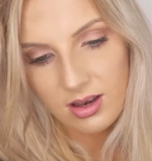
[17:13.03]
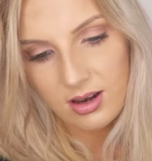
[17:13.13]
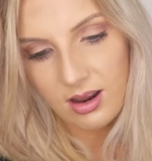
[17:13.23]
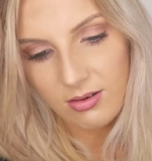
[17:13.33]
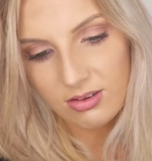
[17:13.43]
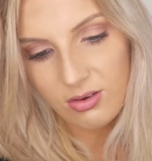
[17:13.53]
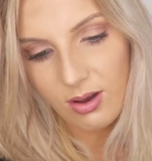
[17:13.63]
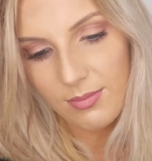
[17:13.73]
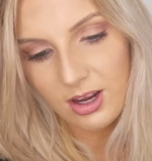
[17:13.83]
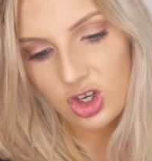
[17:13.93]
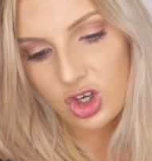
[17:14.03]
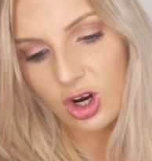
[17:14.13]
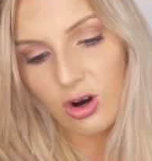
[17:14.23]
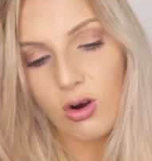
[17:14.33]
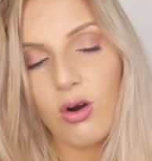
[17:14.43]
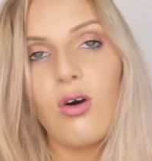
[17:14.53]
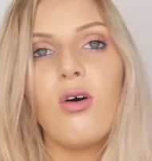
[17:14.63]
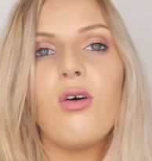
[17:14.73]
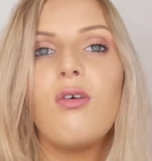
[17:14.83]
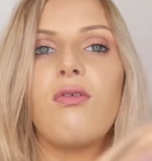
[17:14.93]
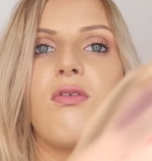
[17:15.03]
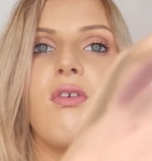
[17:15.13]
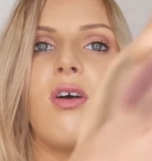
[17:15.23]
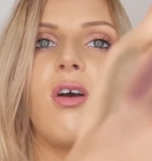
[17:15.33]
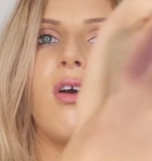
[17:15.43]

Now it's got a mixture of